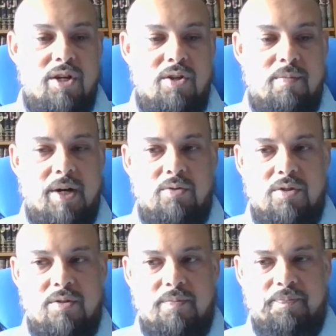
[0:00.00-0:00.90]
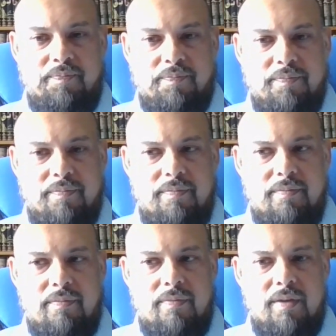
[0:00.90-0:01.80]
learn about...
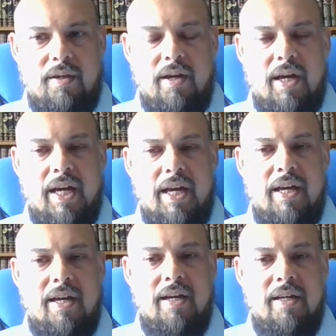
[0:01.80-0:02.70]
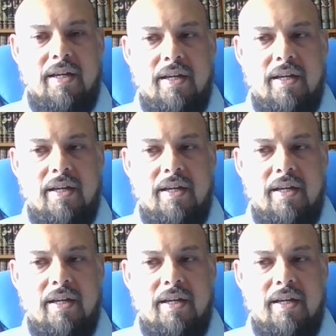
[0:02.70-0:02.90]
Uh,